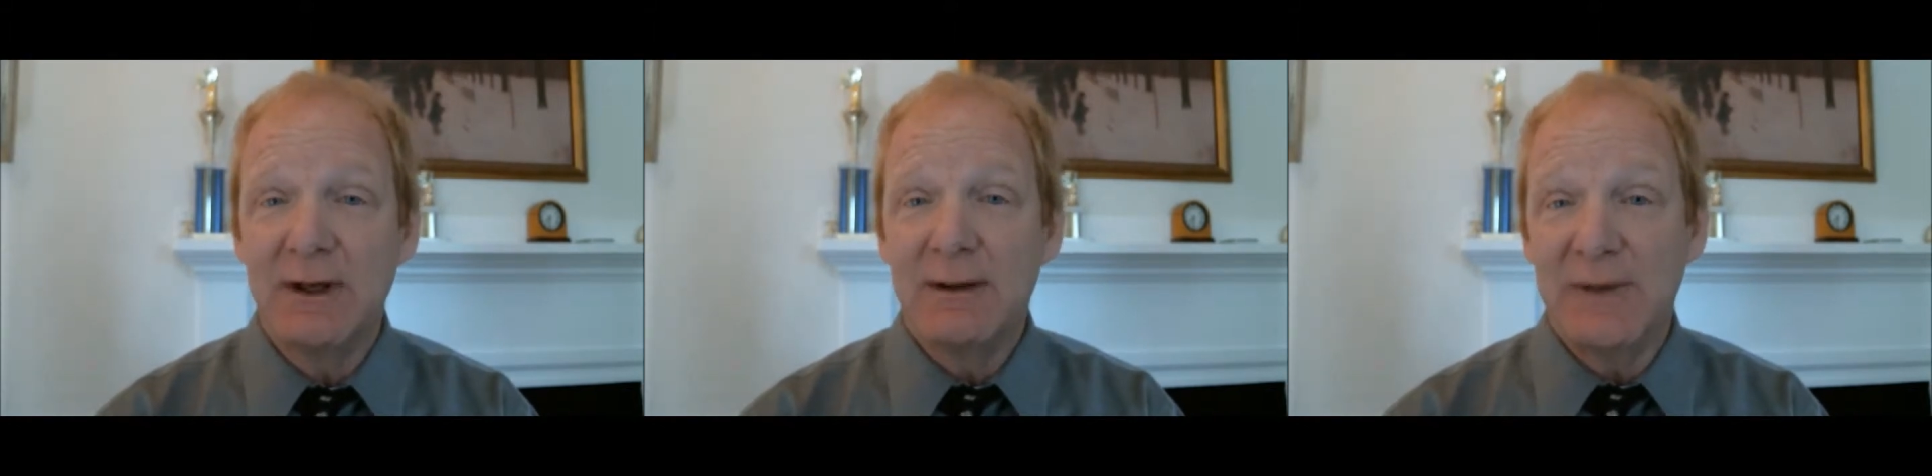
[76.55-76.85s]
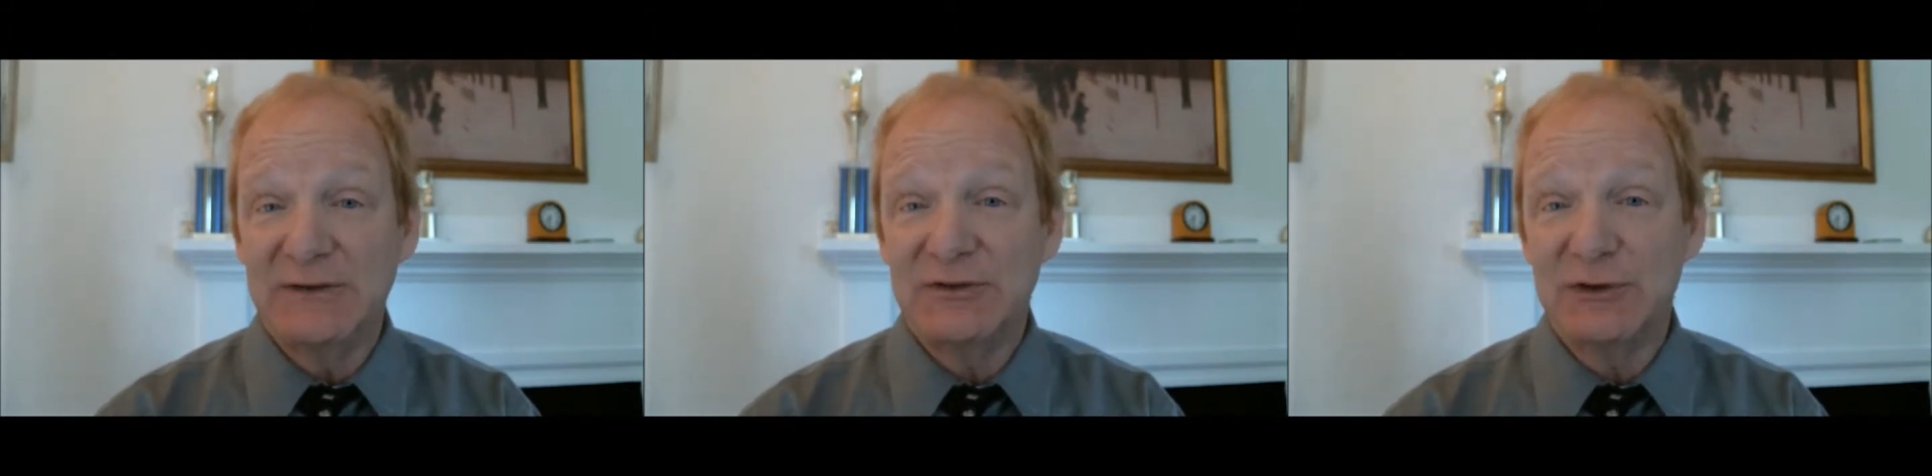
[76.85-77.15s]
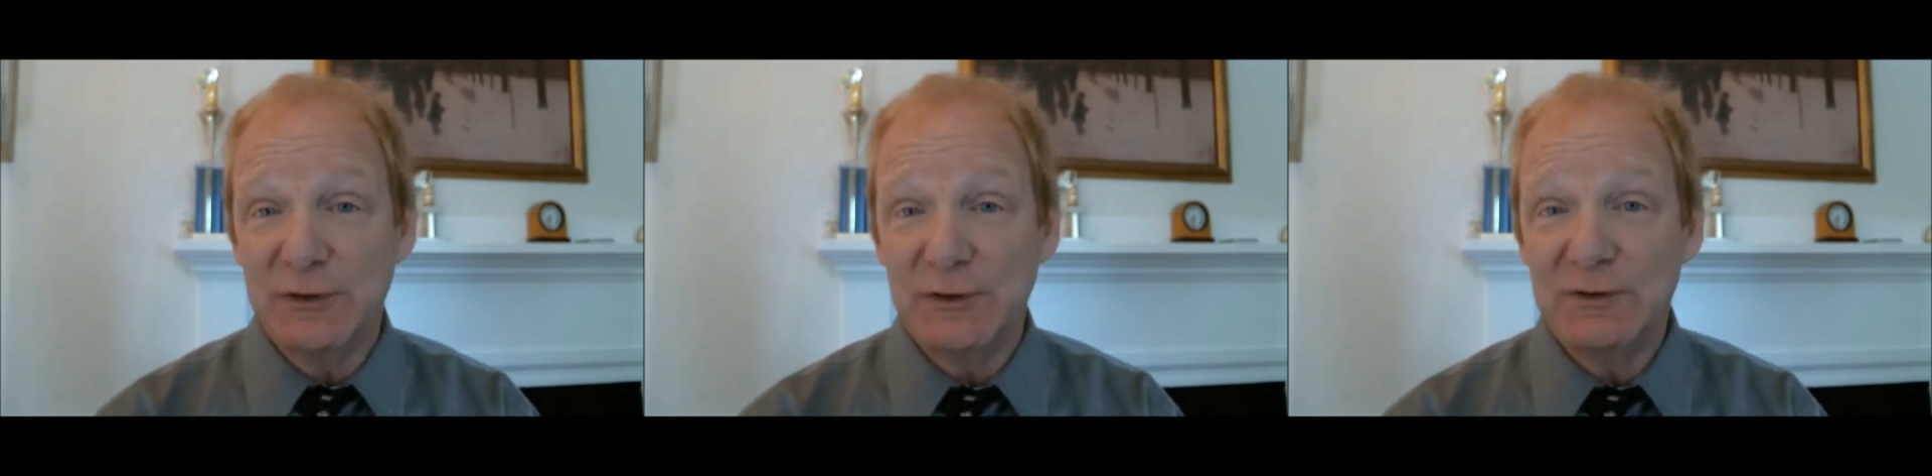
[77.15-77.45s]
measure
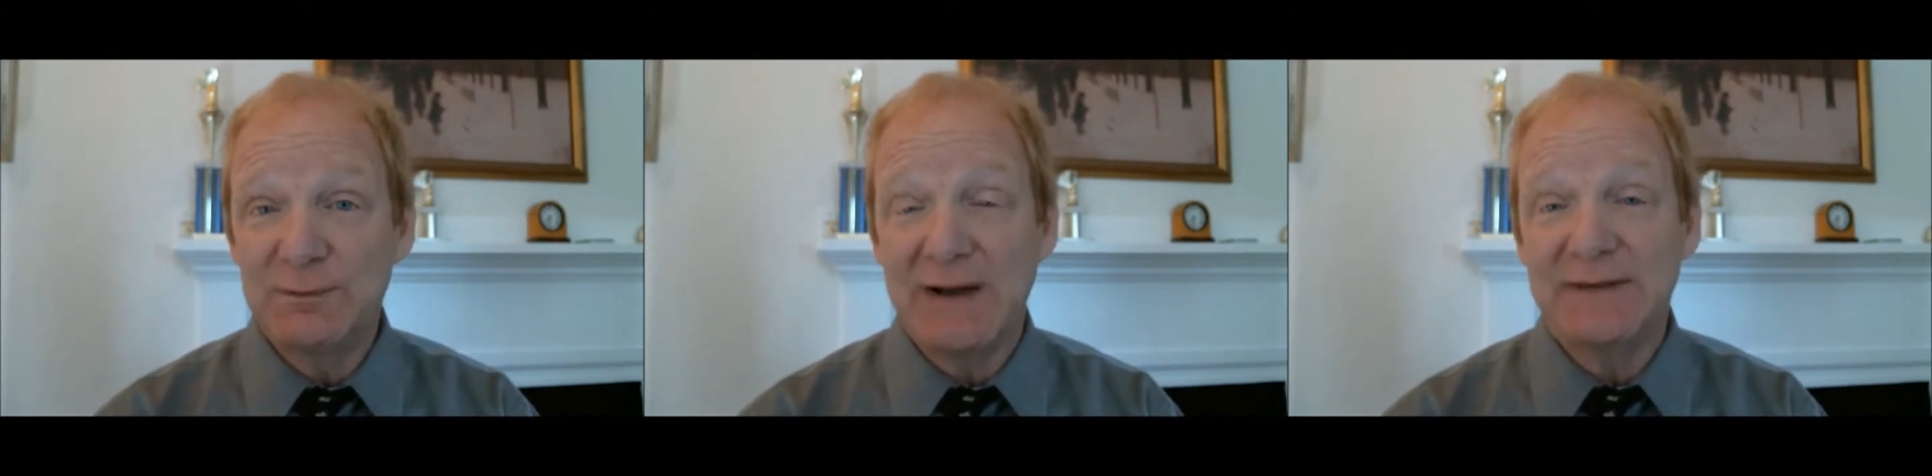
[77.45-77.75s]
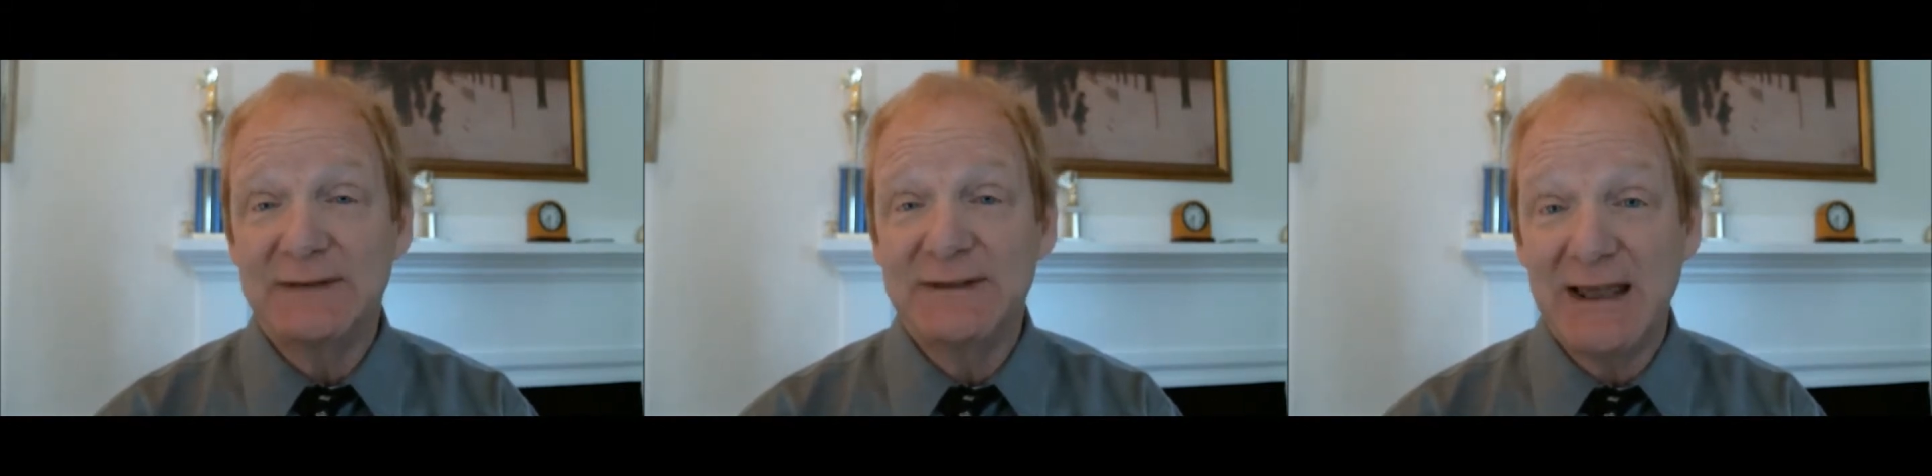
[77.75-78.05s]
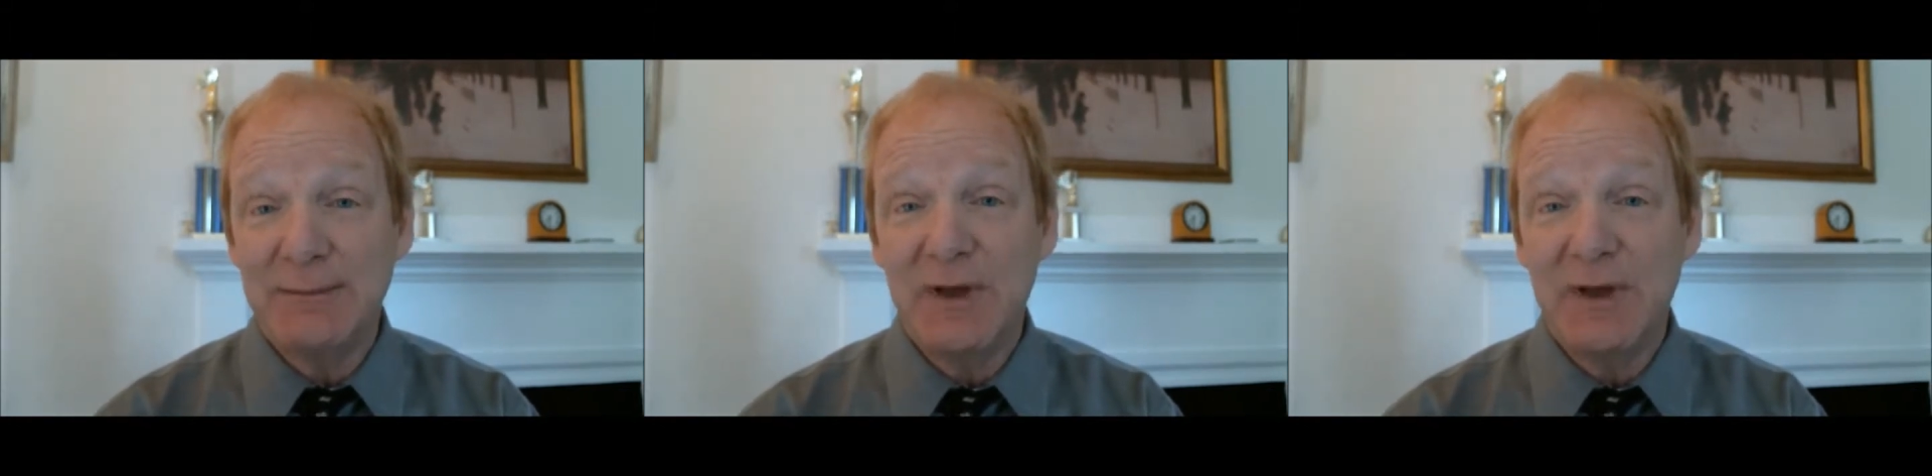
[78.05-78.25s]
used by the same